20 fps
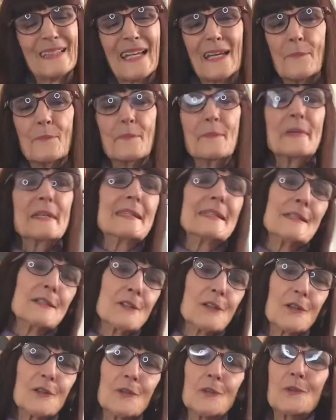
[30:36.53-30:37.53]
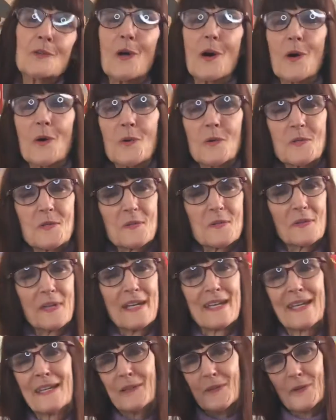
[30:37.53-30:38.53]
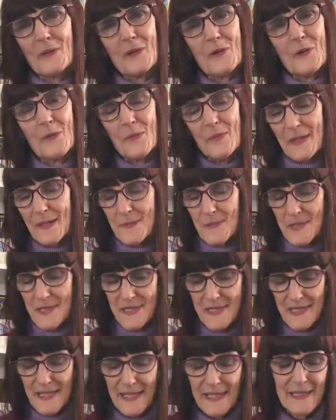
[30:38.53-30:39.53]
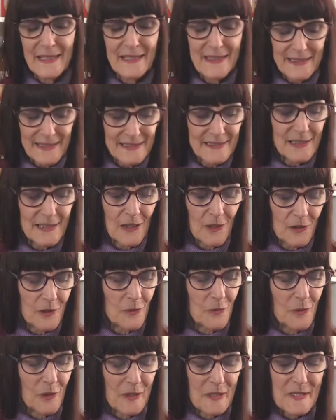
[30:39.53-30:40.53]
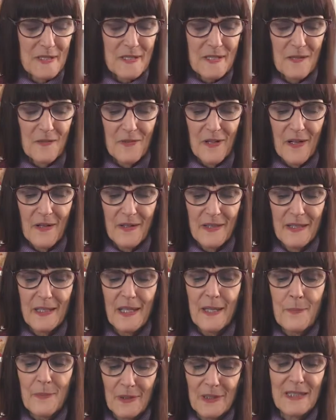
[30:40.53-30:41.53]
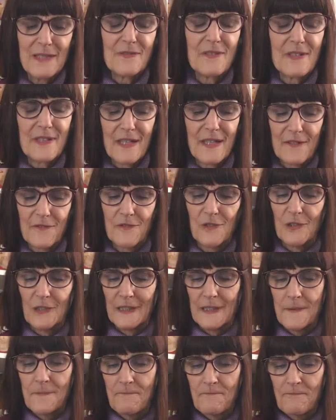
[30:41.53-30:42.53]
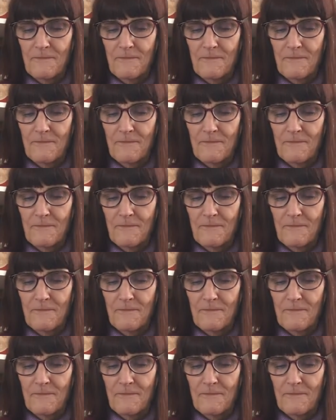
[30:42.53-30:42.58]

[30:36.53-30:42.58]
mid-year, who knows, right? I don't know, but I'm just saying it's all going to work itself out. And I believe in that fully.